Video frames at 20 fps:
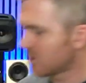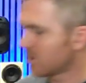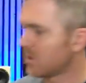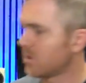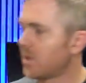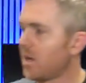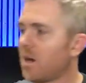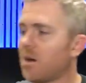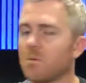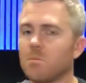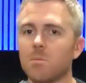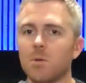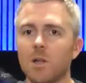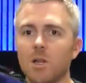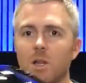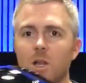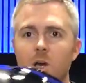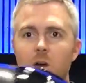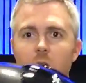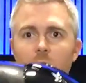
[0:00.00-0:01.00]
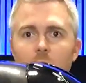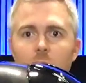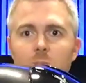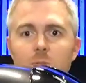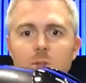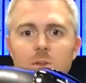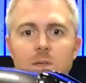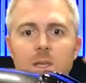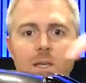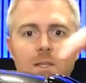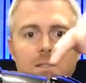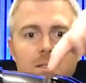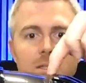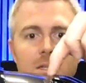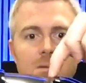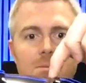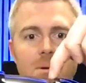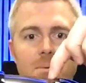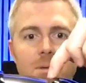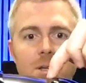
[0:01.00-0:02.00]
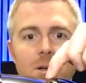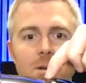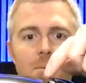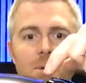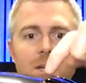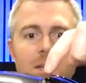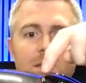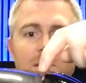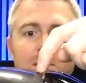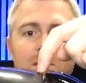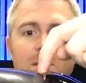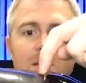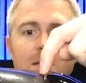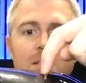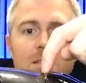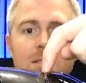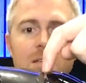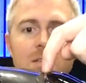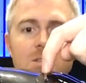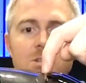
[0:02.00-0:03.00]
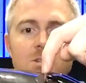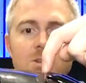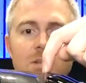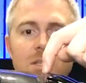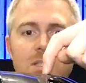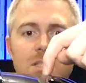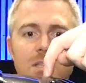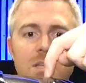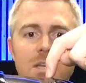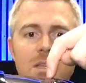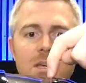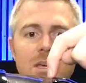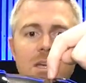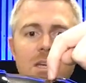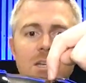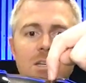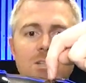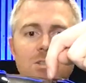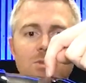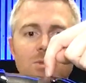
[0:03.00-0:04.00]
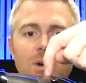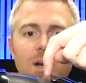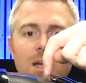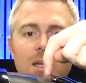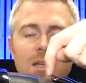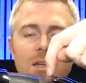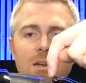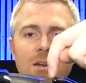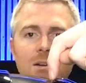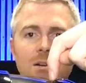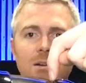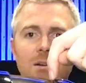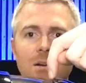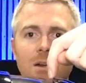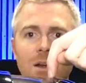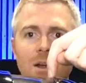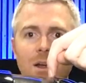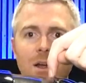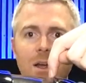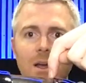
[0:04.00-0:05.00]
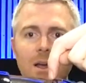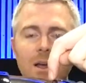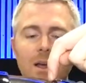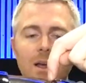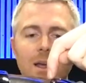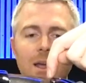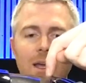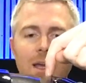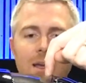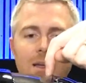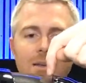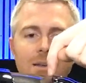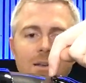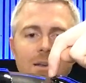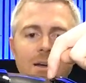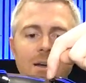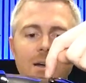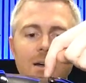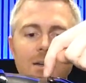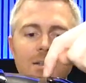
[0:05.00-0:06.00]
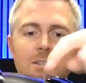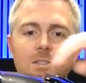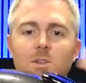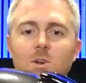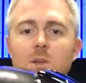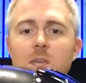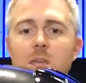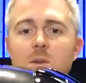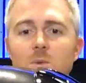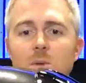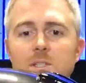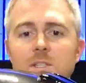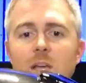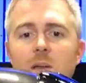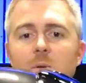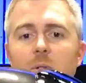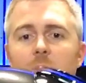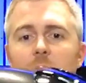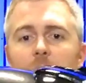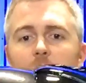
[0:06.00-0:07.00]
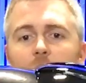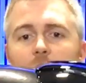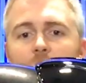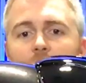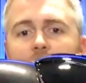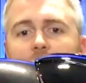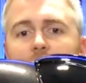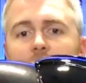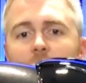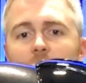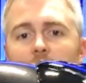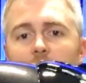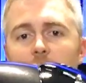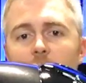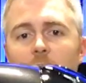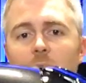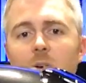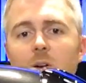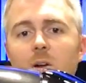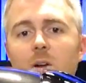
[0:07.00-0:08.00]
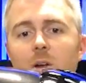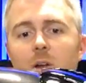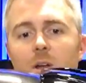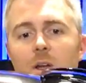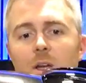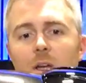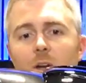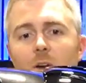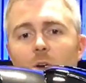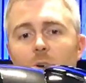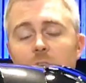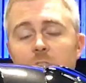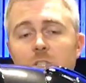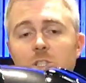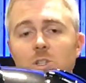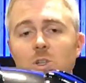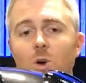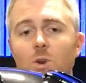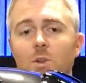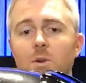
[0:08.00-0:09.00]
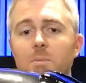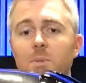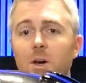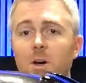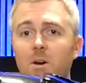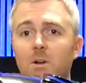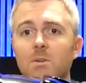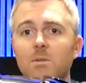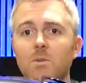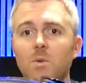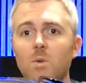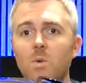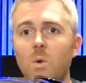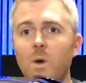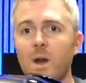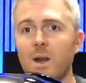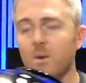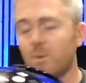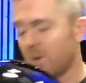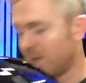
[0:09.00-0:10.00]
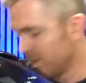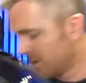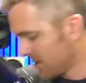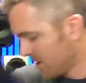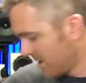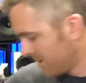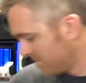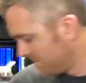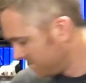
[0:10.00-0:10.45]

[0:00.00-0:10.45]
are down below, you can't see them up here, but in the stunt scenes you can see the hinge right here, and uh, so he was able to move his armor or his shoulder bell quite a ways up.